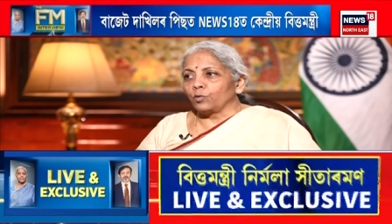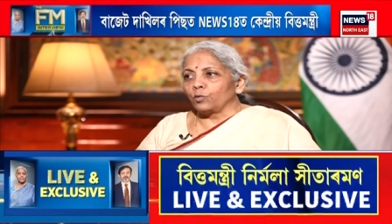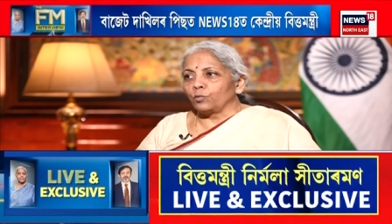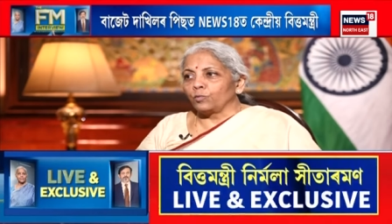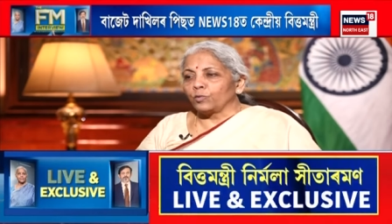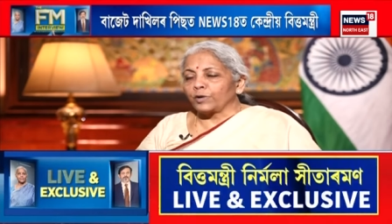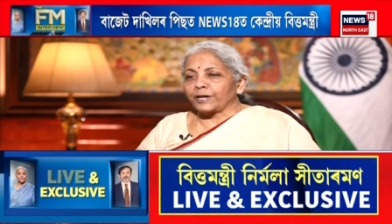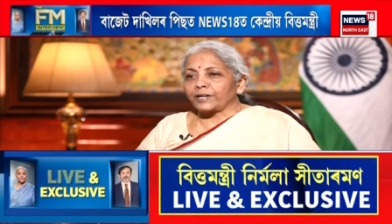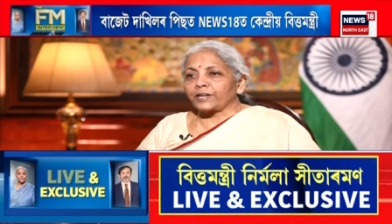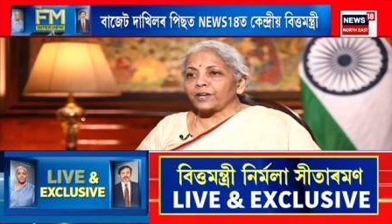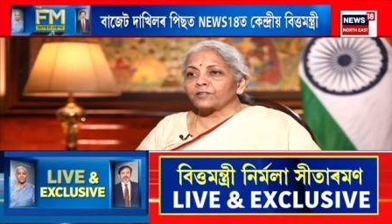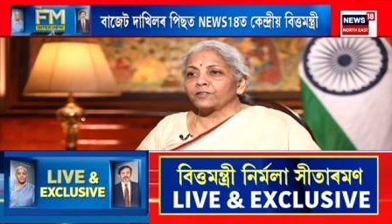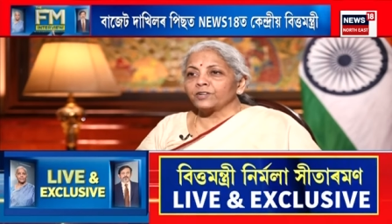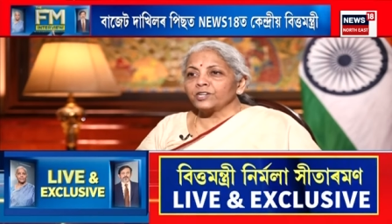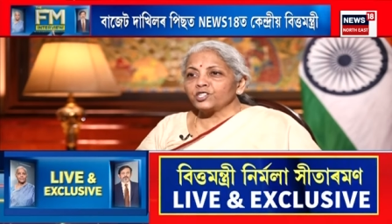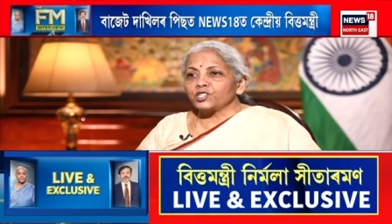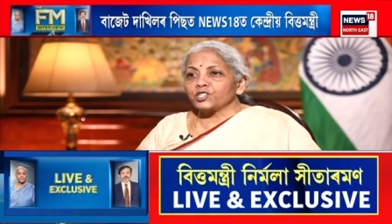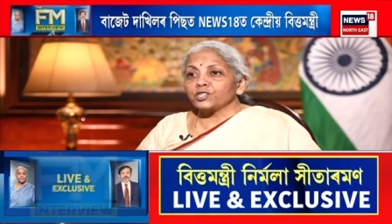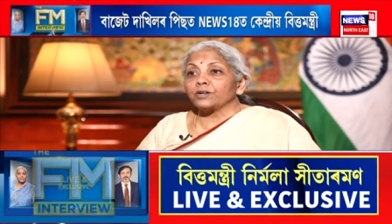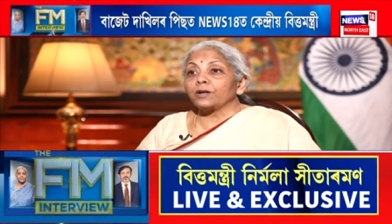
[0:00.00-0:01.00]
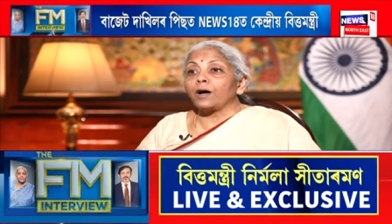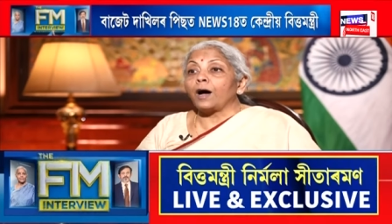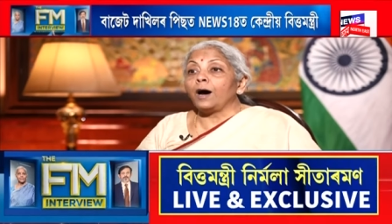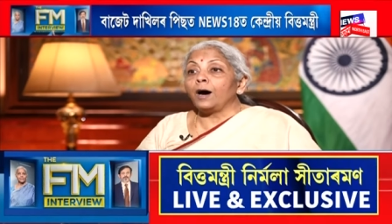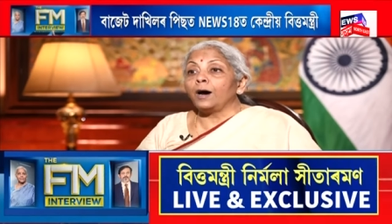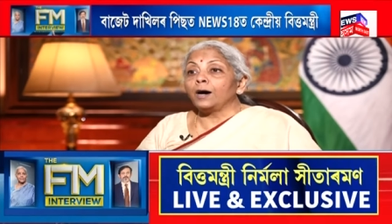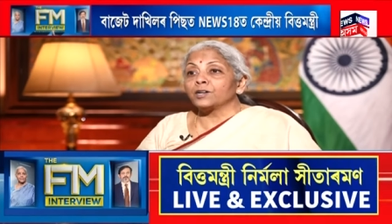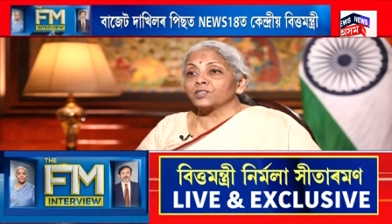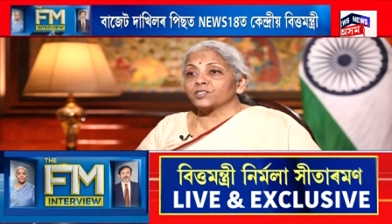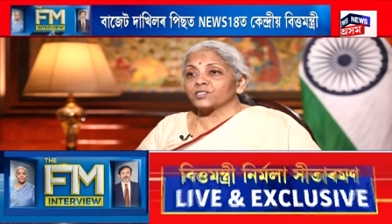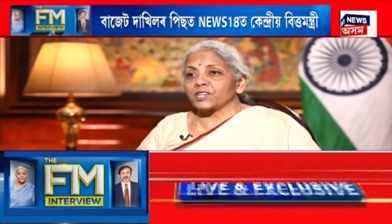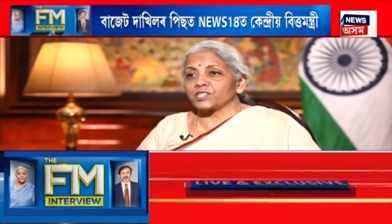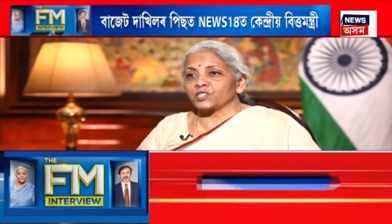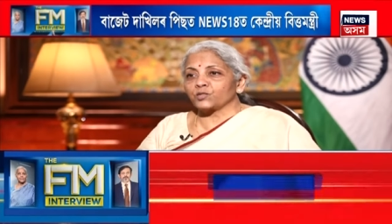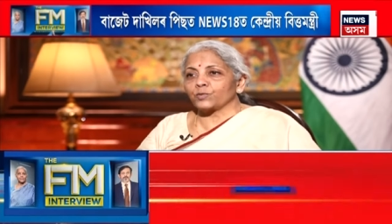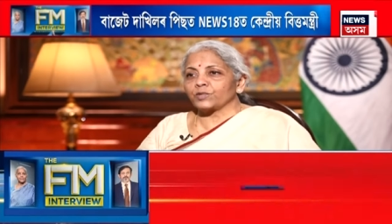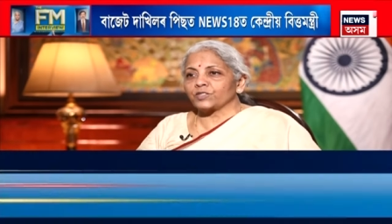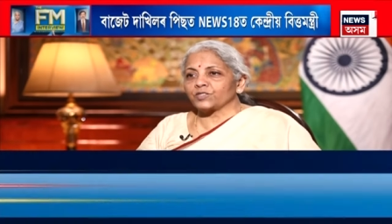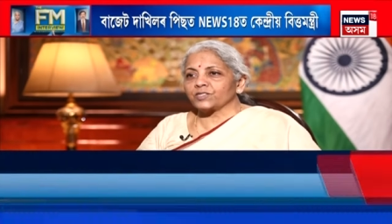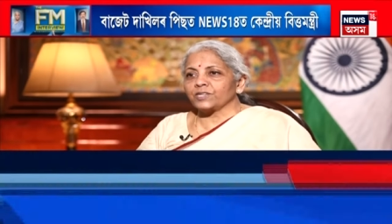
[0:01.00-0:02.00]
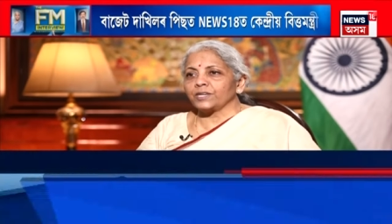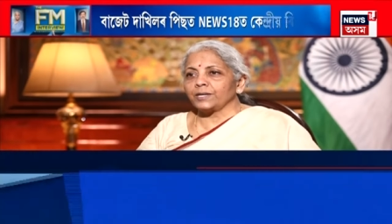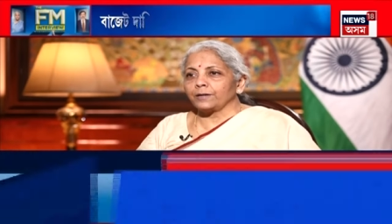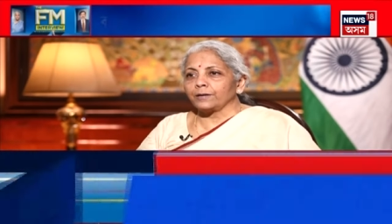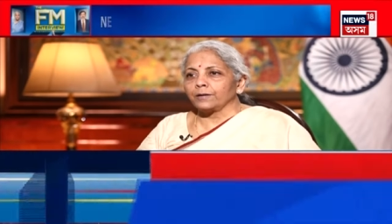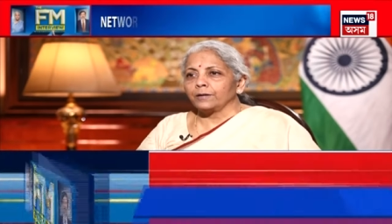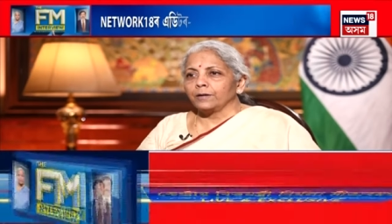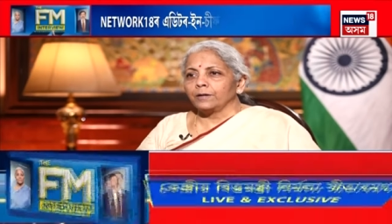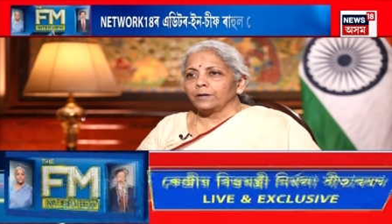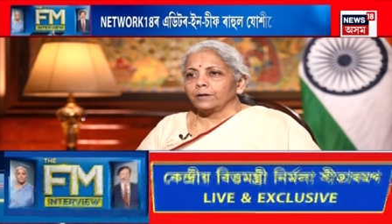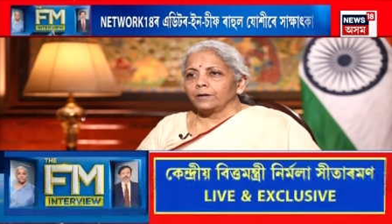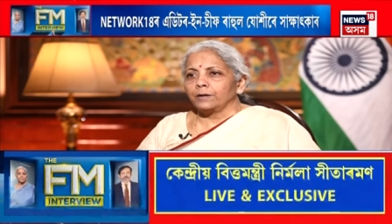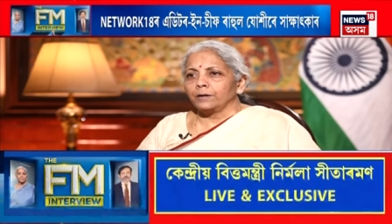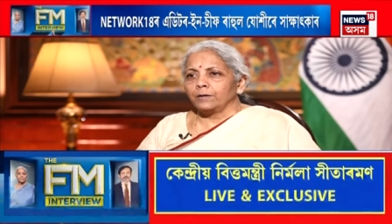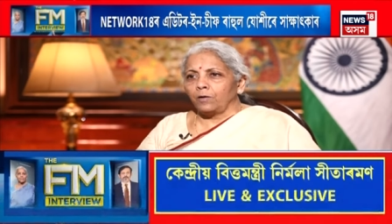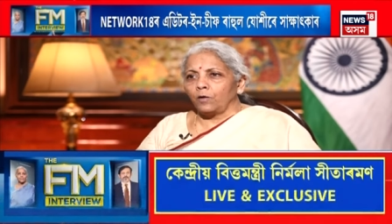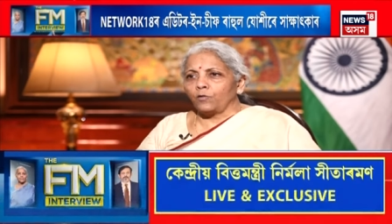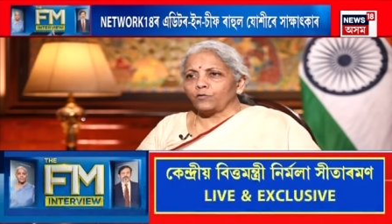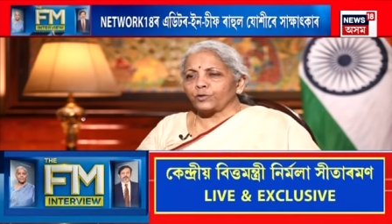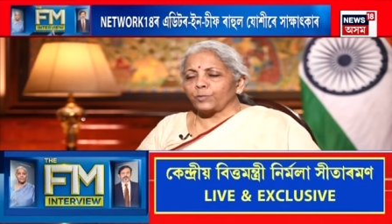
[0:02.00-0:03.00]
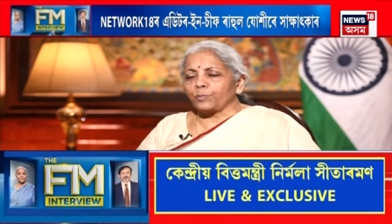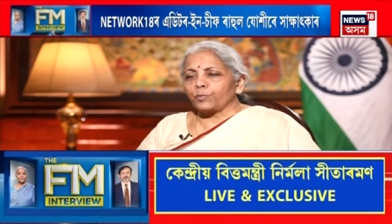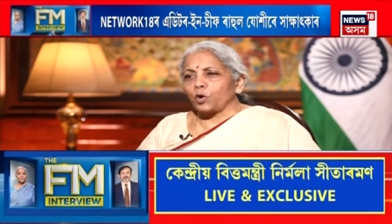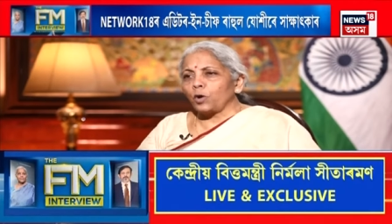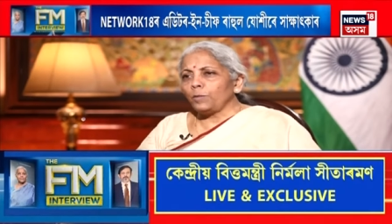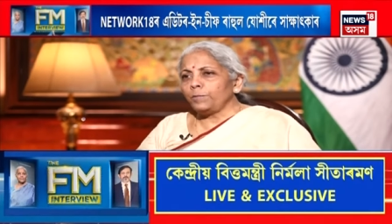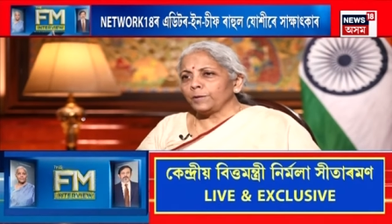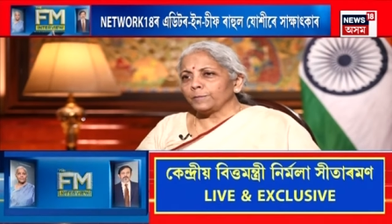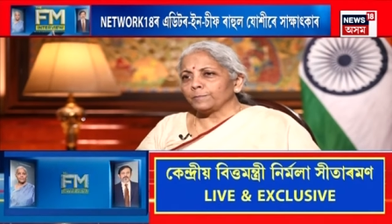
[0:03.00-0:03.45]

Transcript: recognition R's, as we say, Absolutely. of the problem.